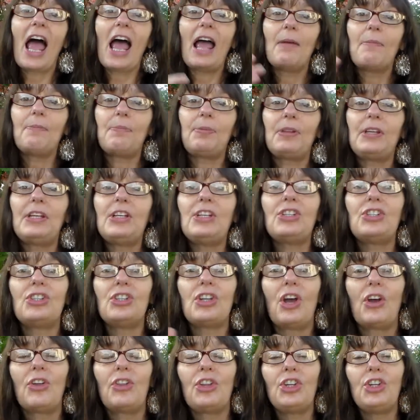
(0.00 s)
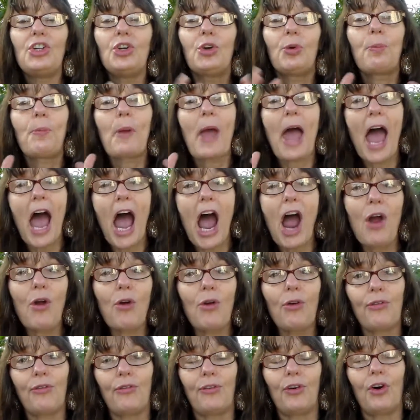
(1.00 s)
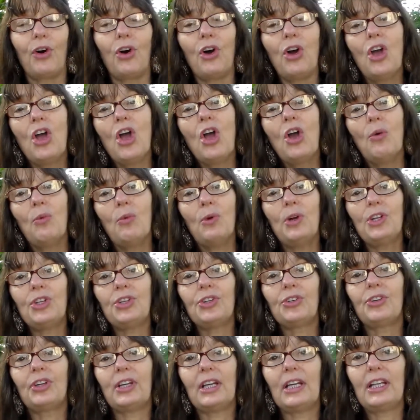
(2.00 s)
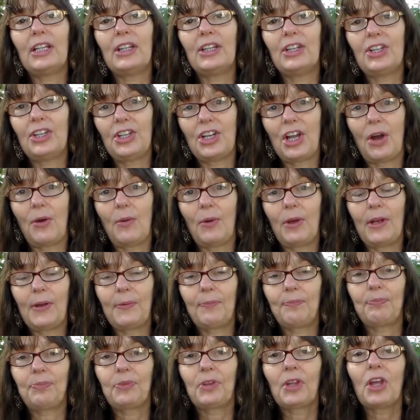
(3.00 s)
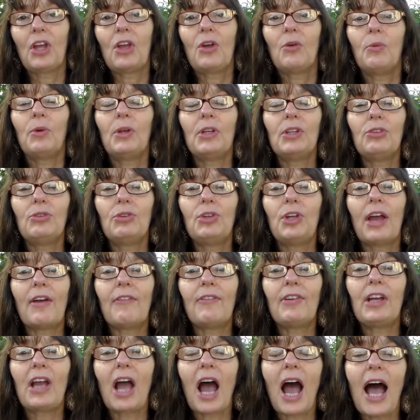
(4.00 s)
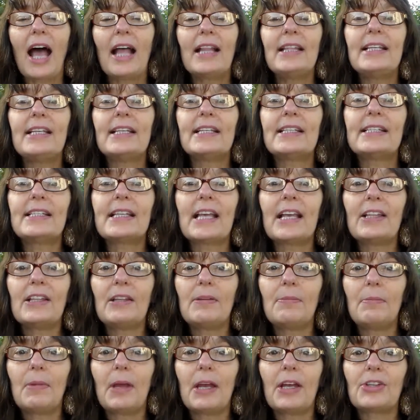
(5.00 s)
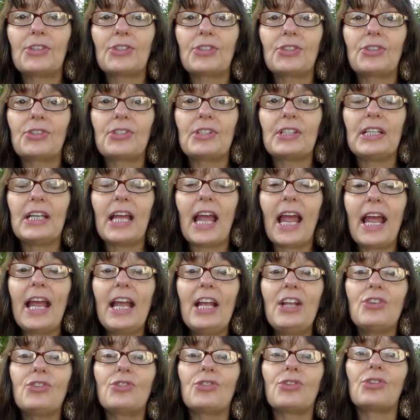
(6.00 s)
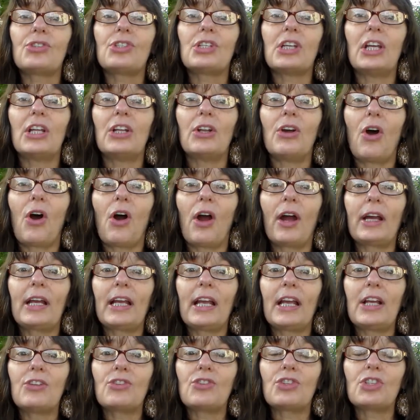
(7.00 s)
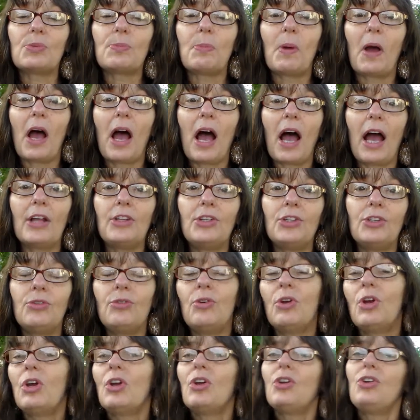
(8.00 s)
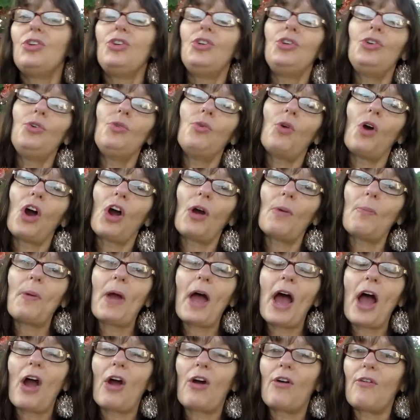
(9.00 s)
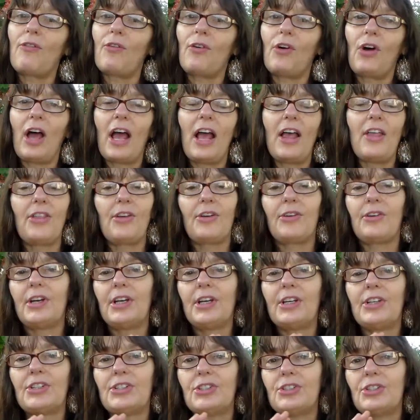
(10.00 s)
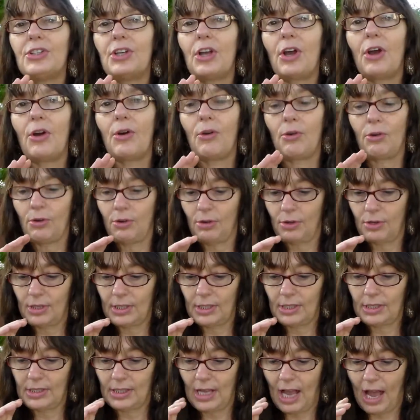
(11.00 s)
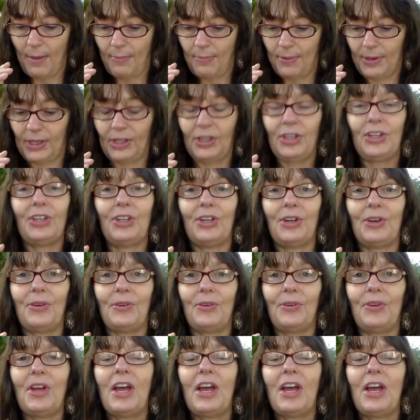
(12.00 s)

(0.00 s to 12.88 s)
And please know that you're powerful when you're in the knowing. When you have God, the Ascendant Masters, the angels, and archangels behind you, you are powerful, and there is no stopping you.